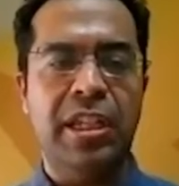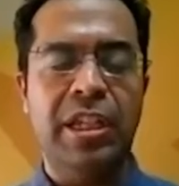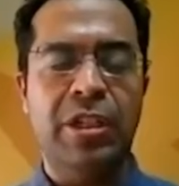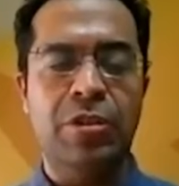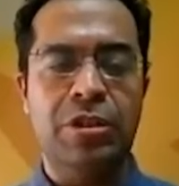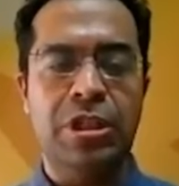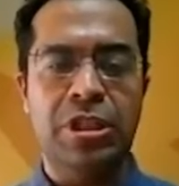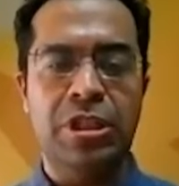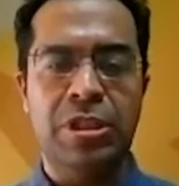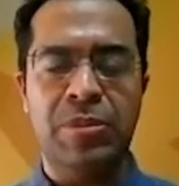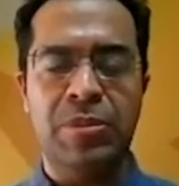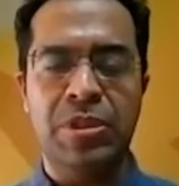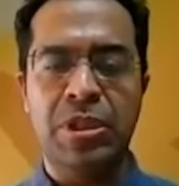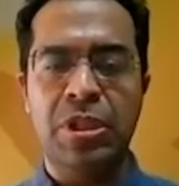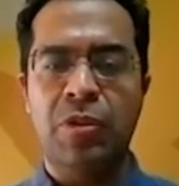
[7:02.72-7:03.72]

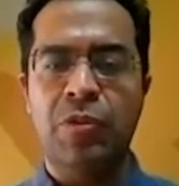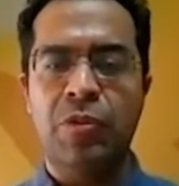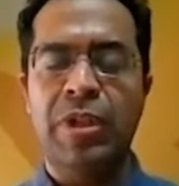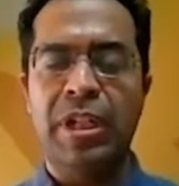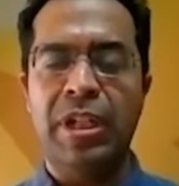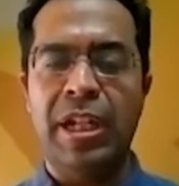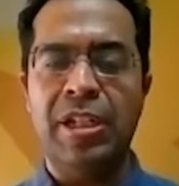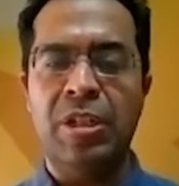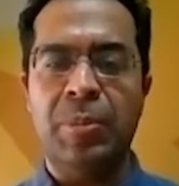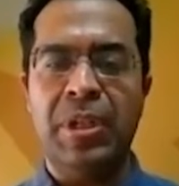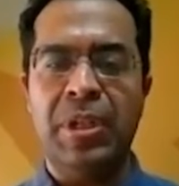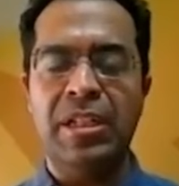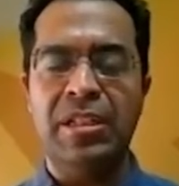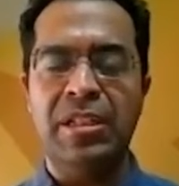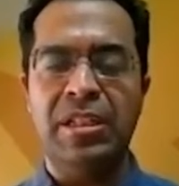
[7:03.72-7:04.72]
ecosystems where
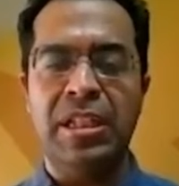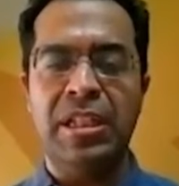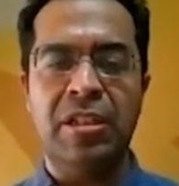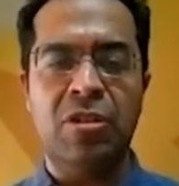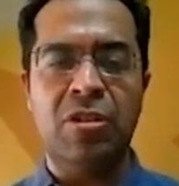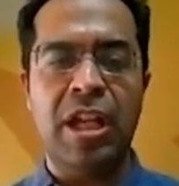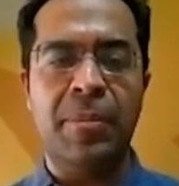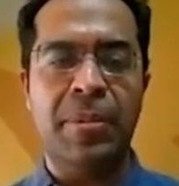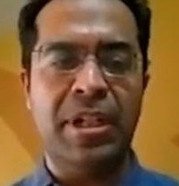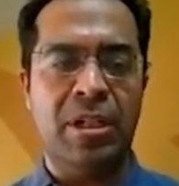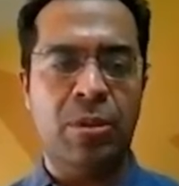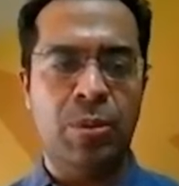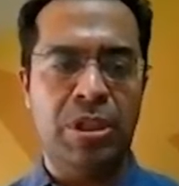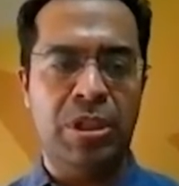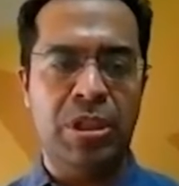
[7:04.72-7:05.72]
enterprises can
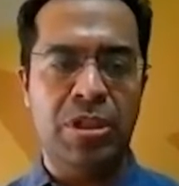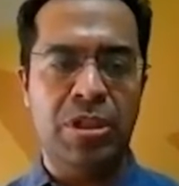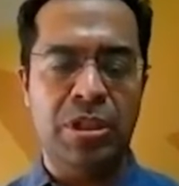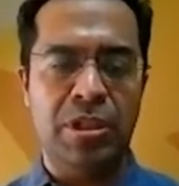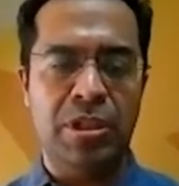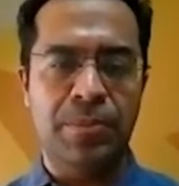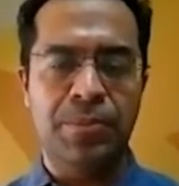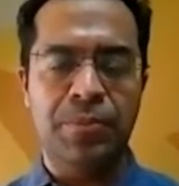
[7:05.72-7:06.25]
collaborate with each other.